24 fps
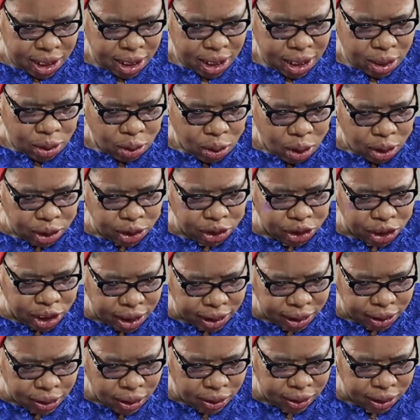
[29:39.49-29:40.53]
Lord
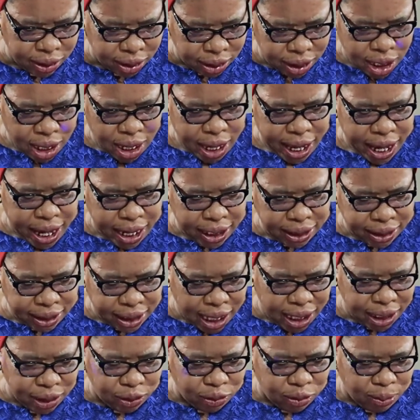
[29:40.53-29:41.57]
Jesus,
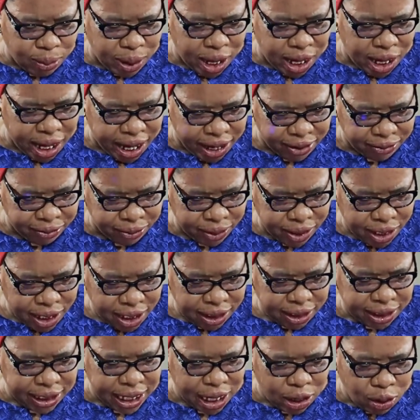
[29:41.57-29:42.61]
enter into my life.
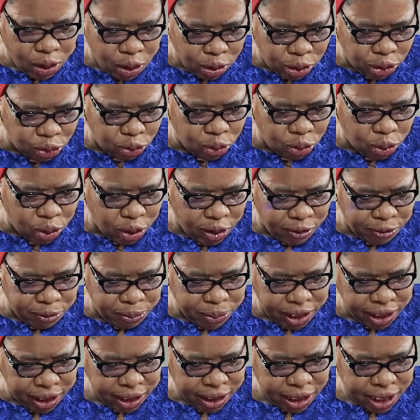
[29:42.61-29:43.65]
Take control of
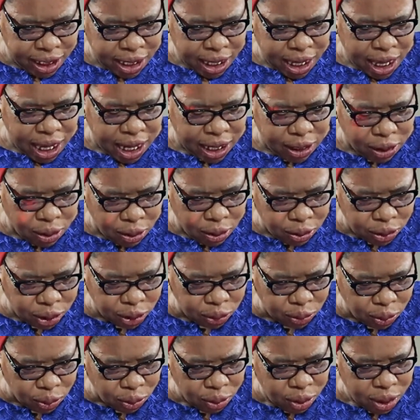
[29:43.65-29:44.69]
me. And
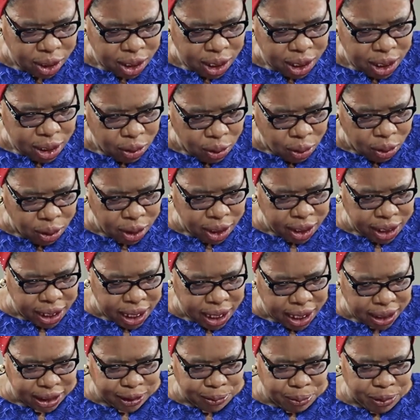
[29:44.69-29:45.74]
also, Lord,
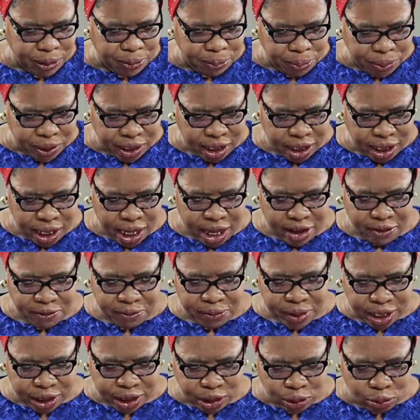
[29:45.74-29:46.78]
let me be a
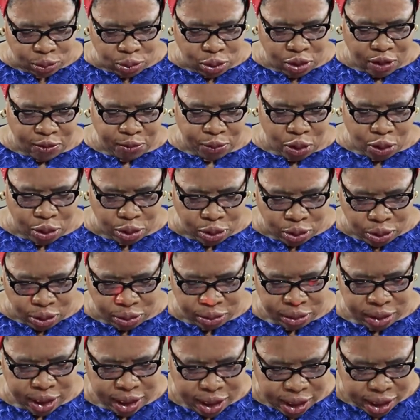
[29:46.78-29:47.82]
vessel of
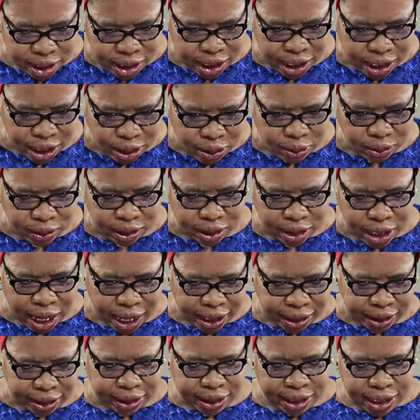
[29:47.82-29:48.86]
honor in your sight,